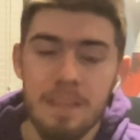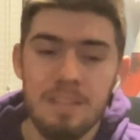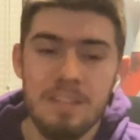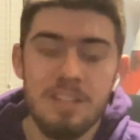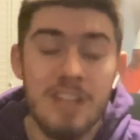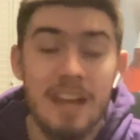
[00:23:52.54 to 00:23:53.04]

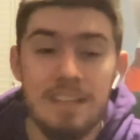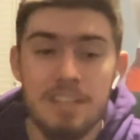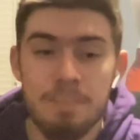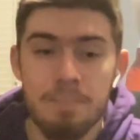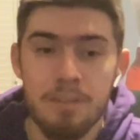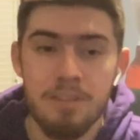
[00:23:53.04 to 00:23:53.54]
Shot
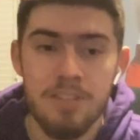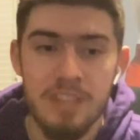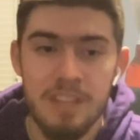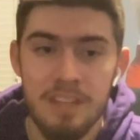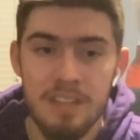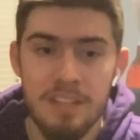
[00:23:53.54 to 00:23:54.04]

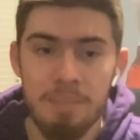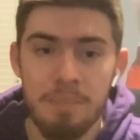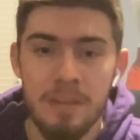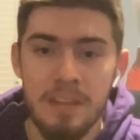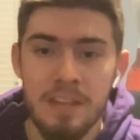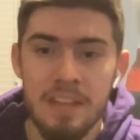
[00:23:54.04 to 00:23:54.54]
dispersion,
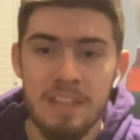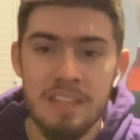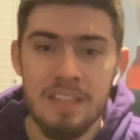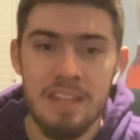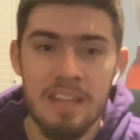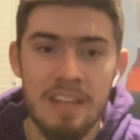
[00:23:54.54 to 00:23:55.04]
somebody needs
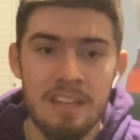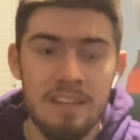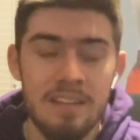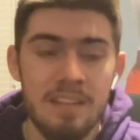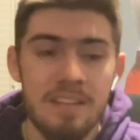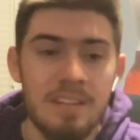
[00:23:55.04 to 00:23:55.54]
to
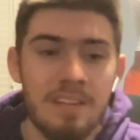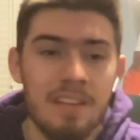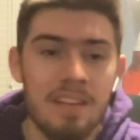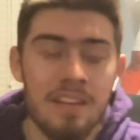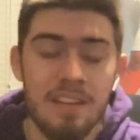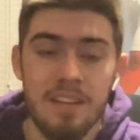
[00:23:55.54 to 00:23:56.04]

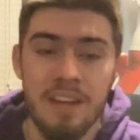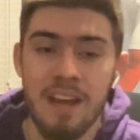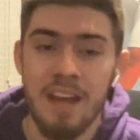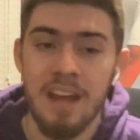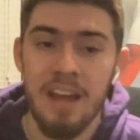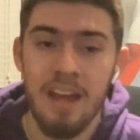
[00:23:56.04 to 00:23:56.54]

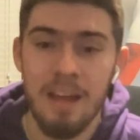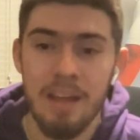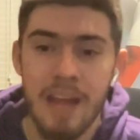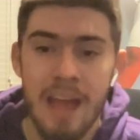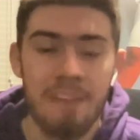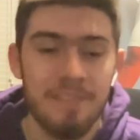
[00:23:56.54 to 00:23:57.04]

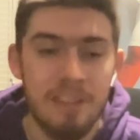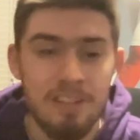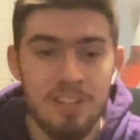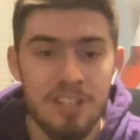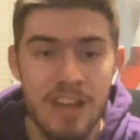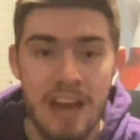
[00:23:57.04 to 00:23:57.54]
have their
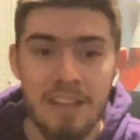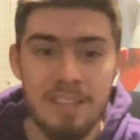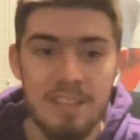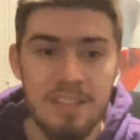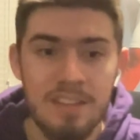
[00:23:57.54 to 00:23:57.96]
shots